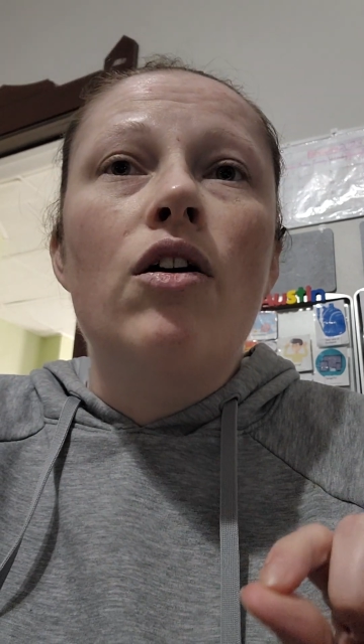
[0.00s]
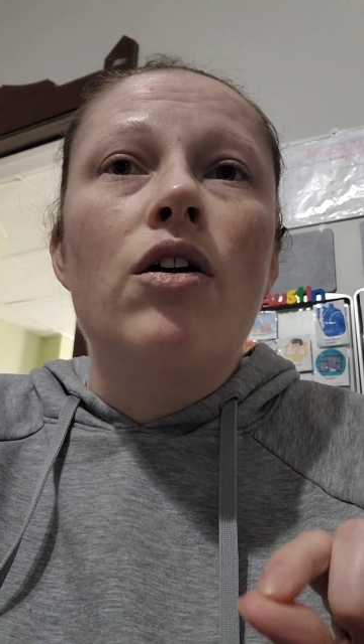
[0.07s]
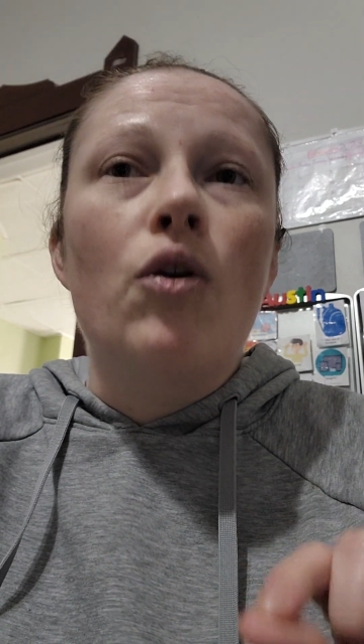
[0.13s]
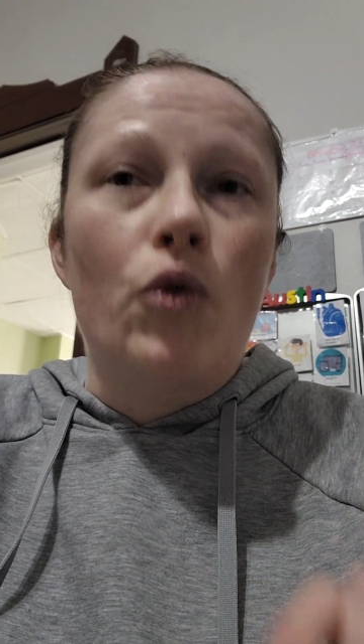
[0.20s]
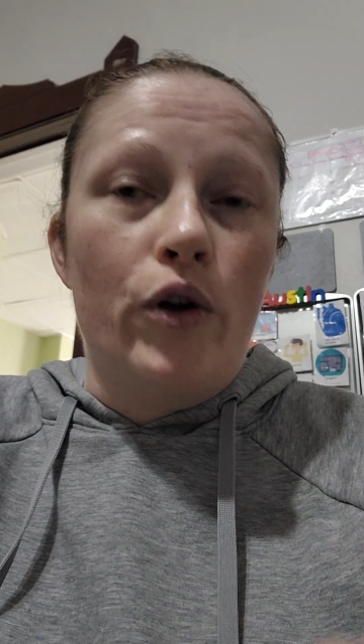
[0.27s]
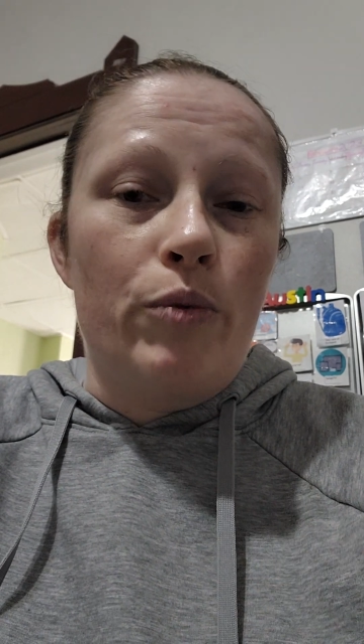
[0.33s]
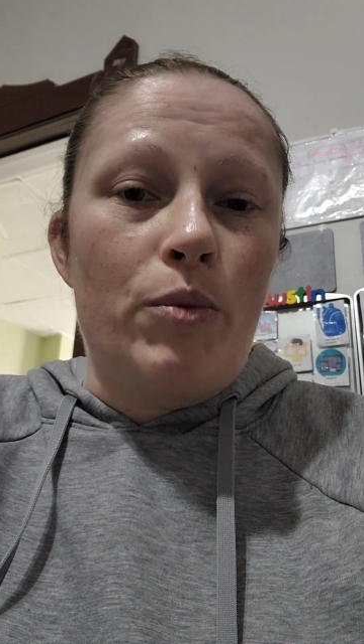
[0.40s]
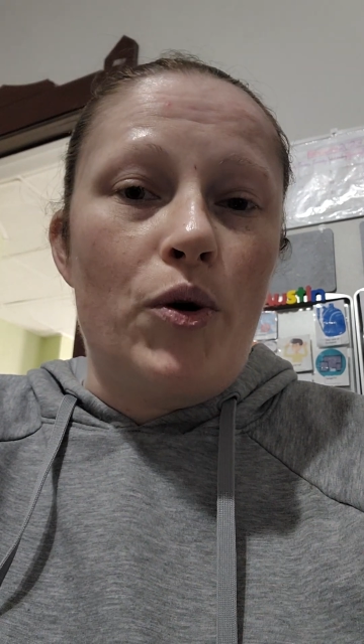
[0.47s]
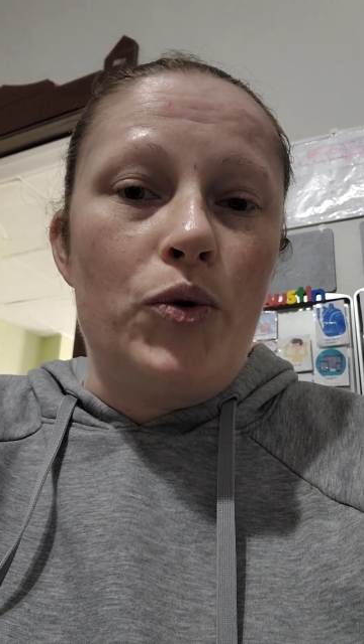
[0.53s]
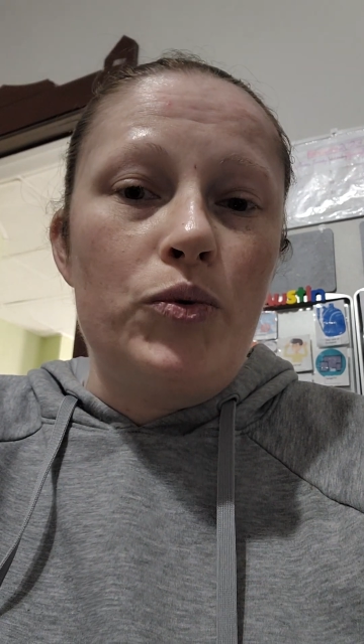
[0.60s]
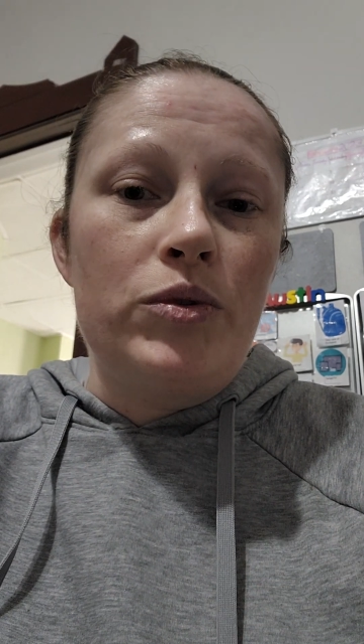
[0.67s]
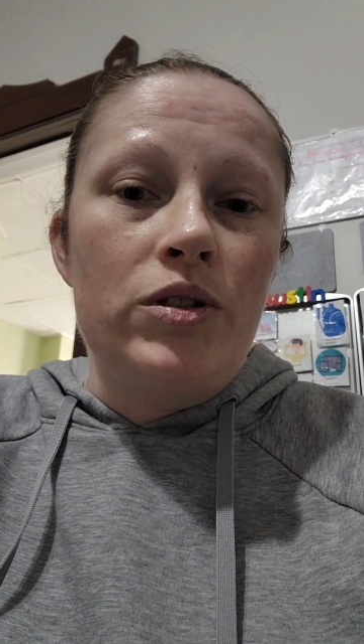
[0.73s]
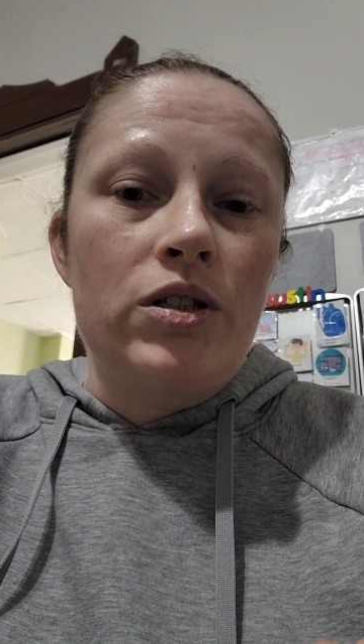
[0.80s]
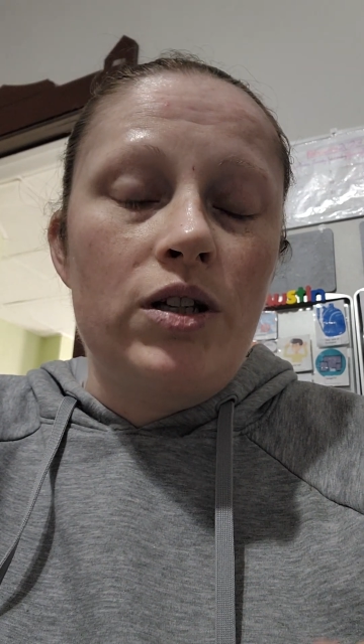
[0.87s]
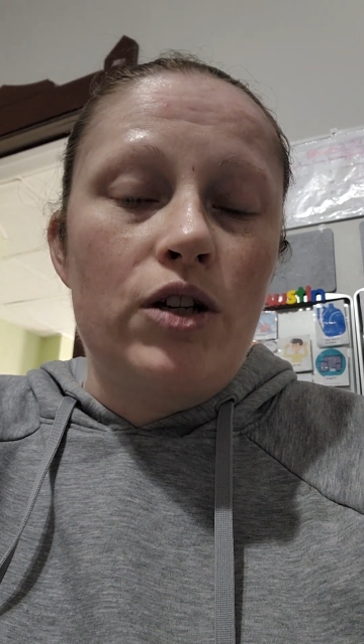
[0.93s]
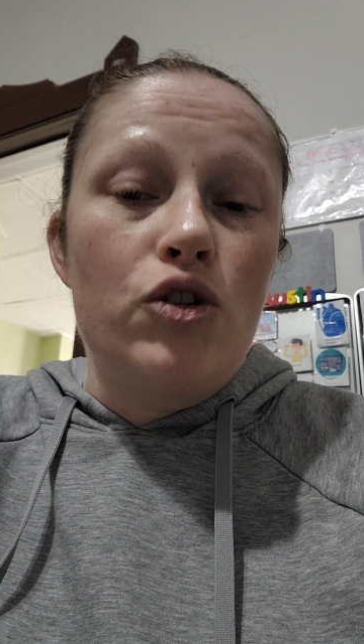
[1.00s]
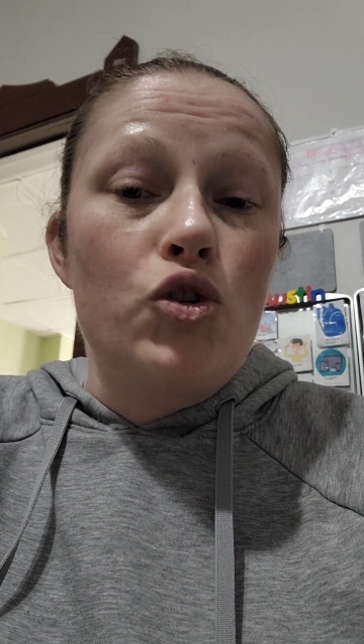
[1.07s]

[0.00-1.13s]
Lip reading: hormones,